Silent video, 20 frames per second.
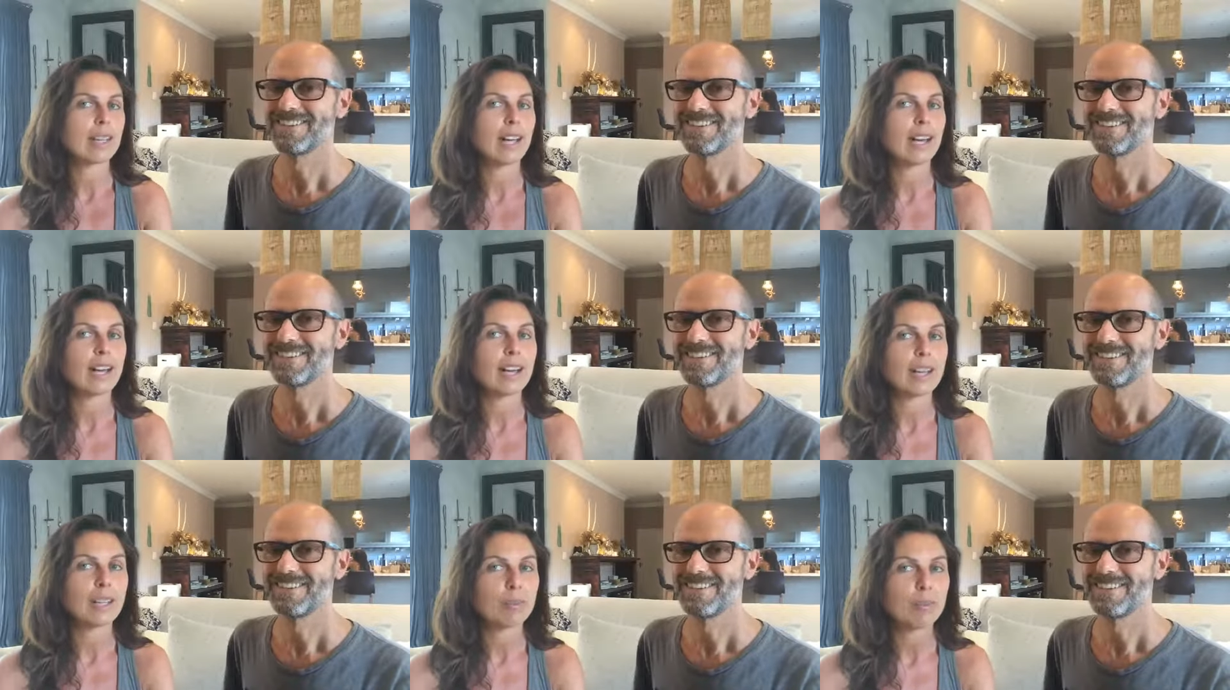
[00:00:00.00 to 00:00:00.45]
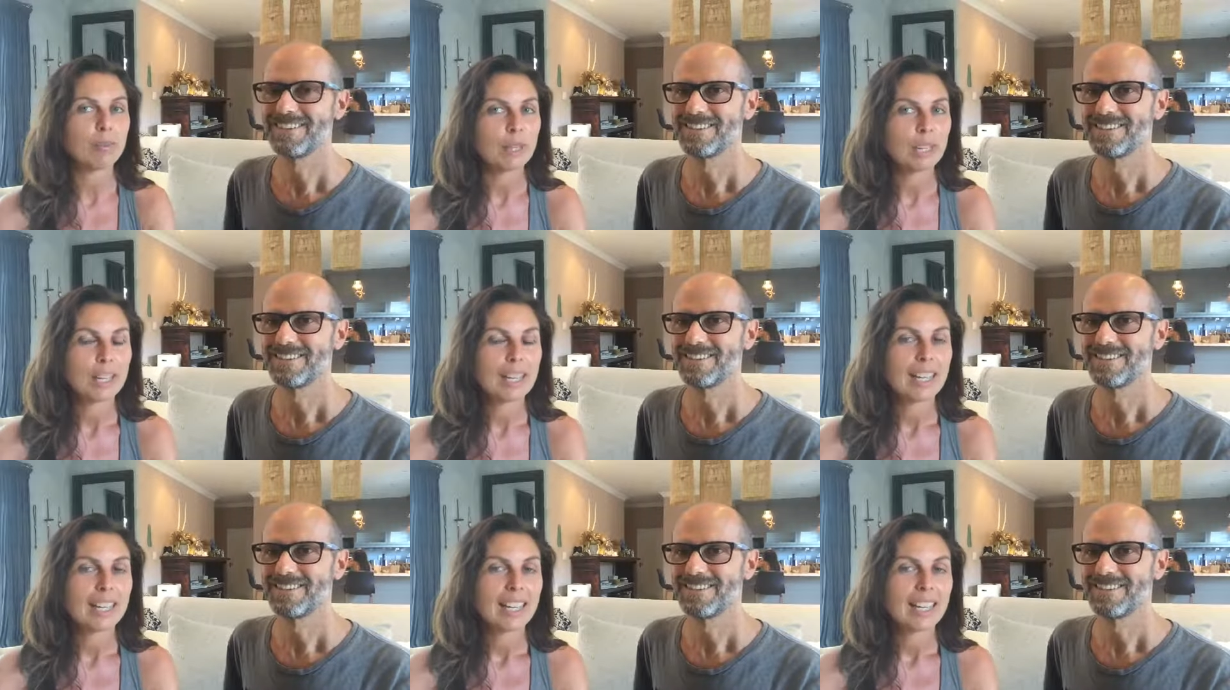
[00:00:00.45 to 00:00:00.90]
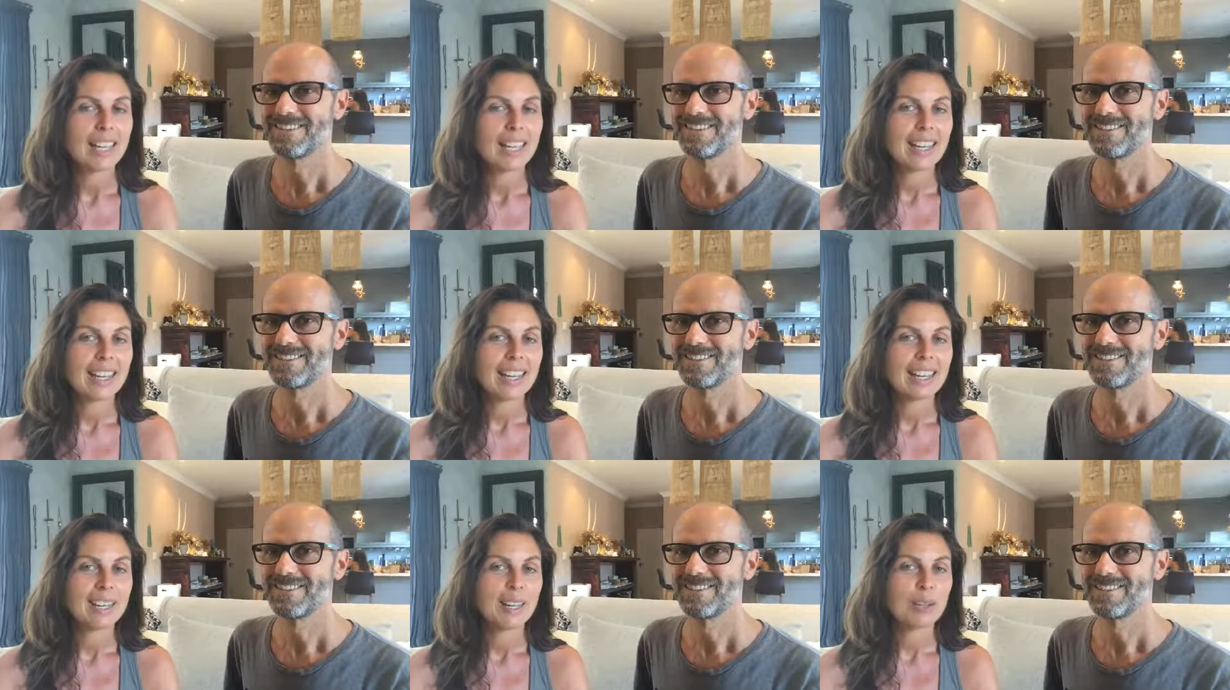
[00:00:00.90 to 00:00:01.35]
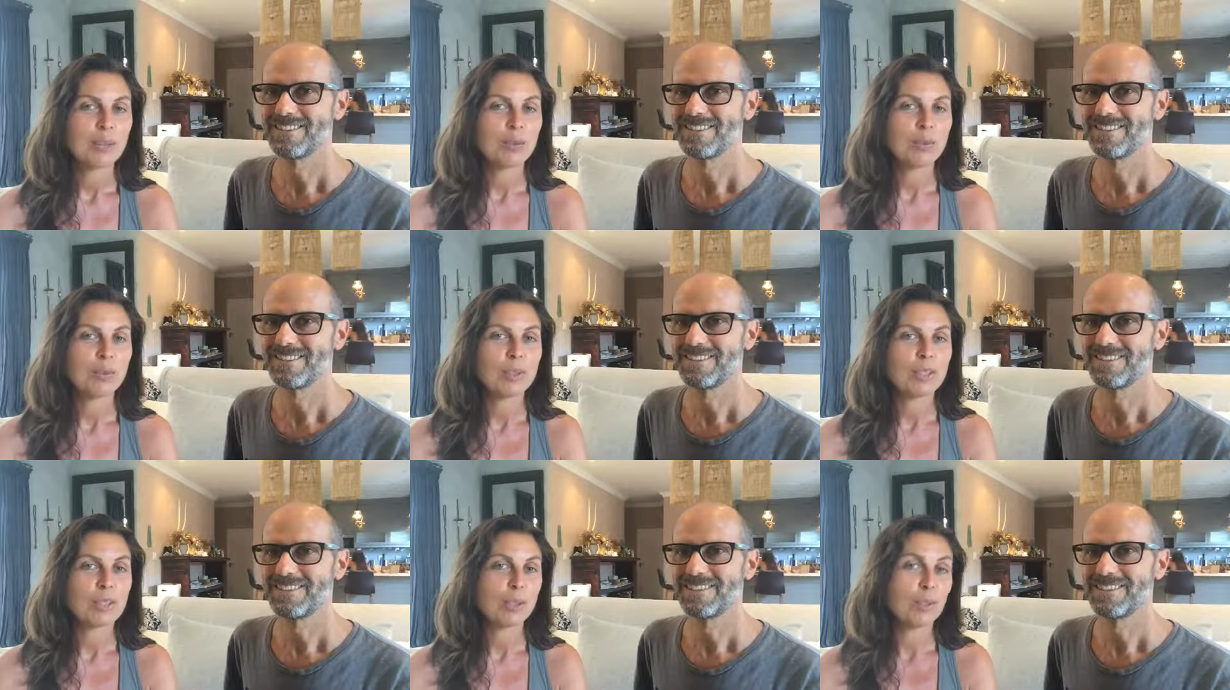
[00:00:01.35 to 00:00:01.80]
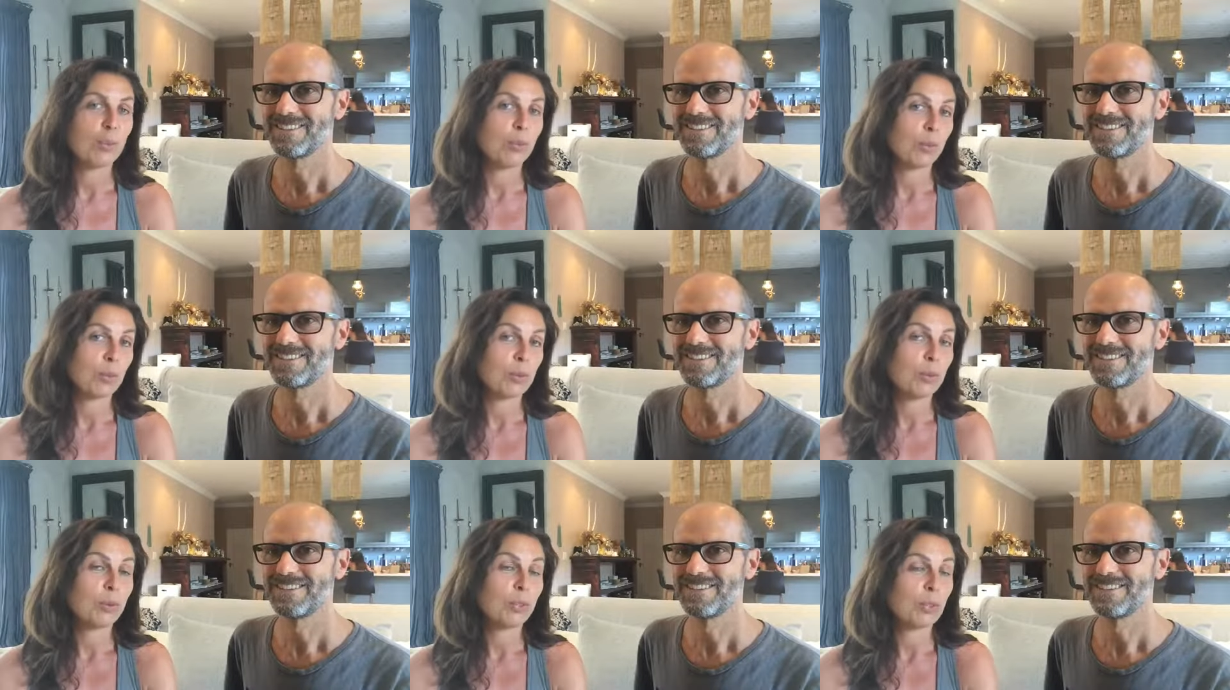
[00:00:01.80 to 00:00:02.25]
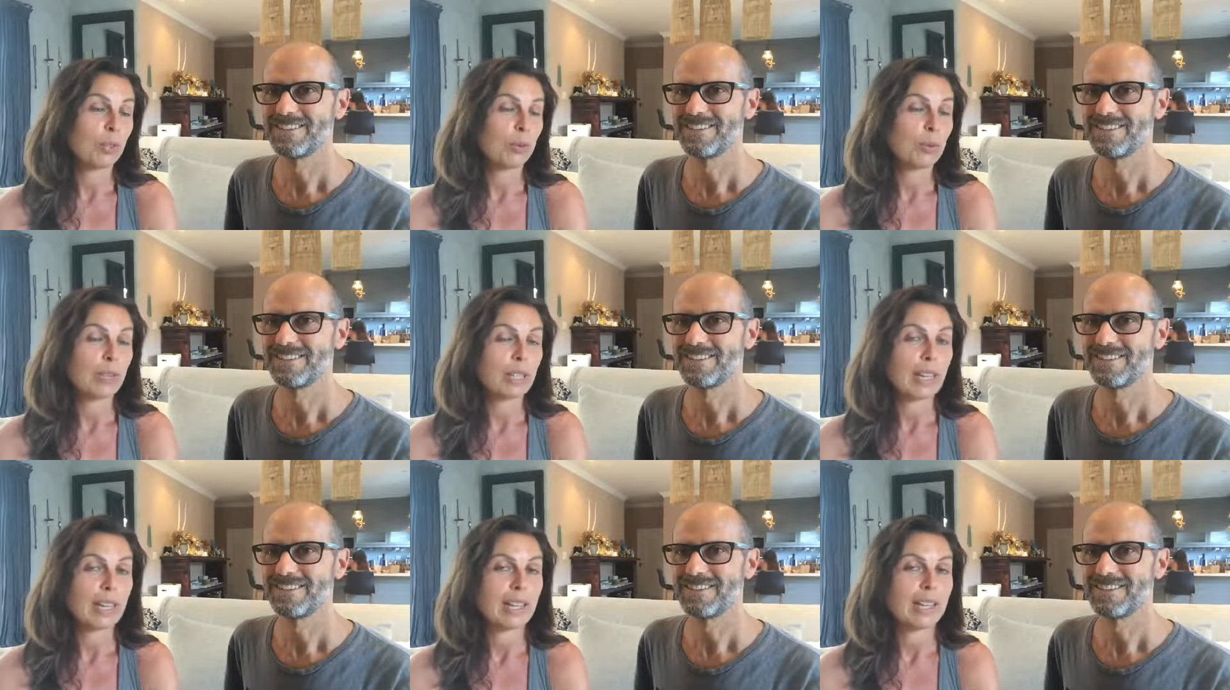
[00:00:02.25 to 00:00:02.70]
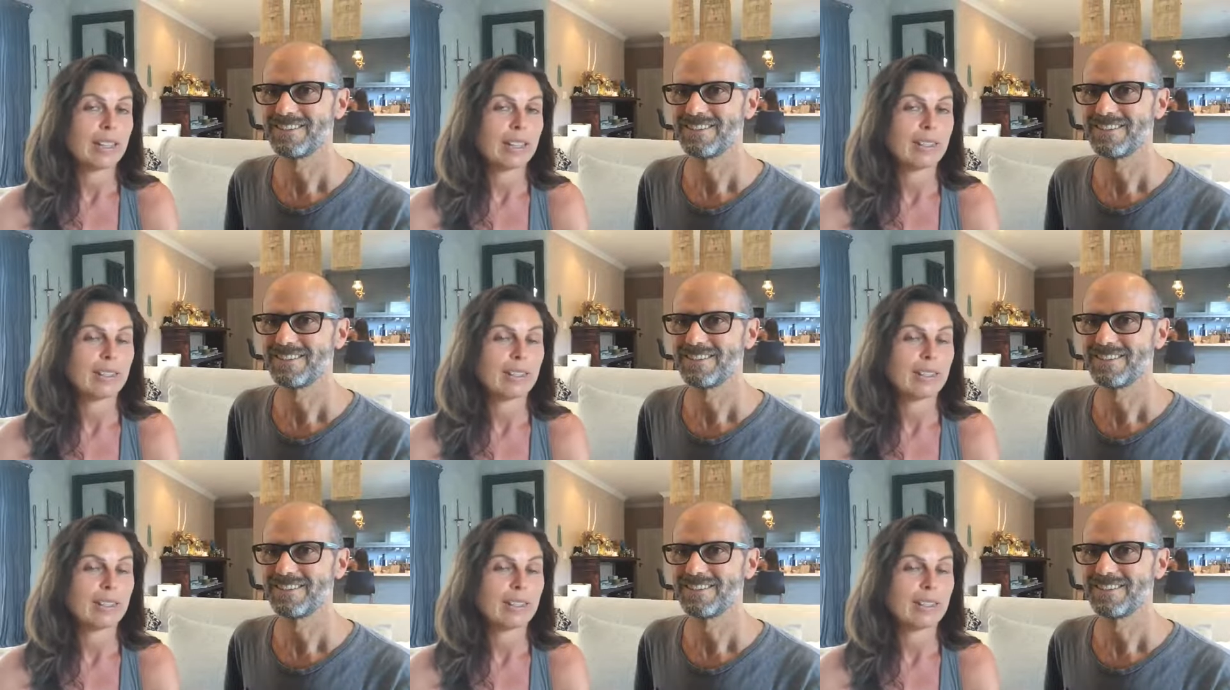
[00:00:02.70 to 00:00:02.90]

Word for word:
Speaker 1: time, Uh, we we were doing any